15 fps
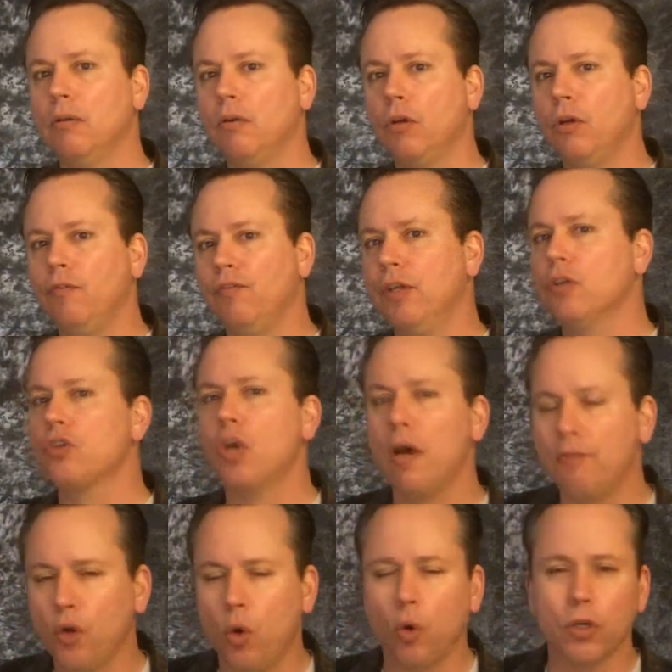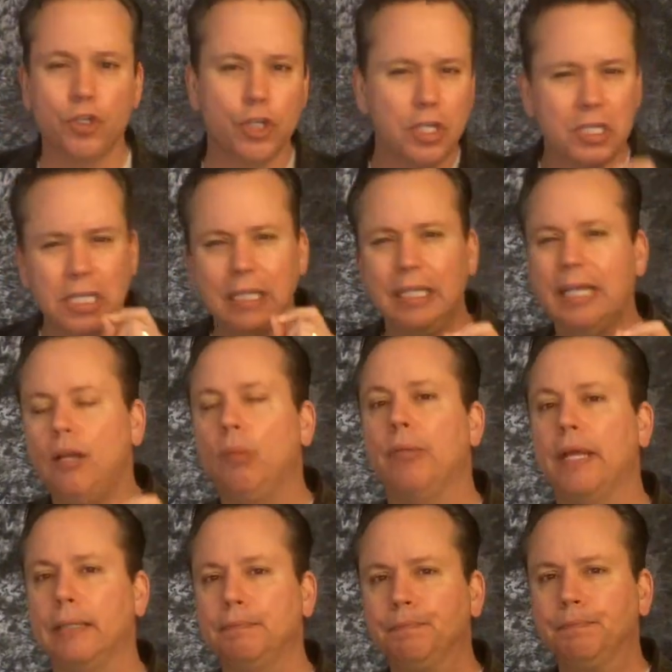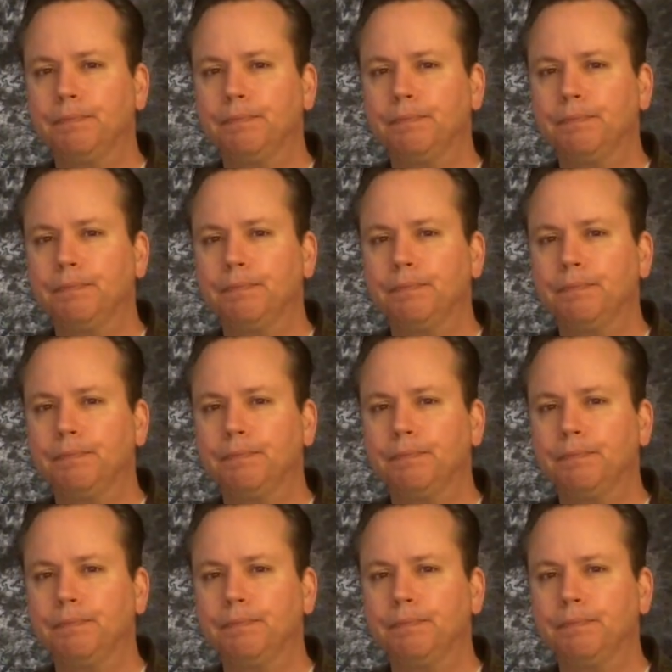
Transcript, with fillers: veers off course just a little bit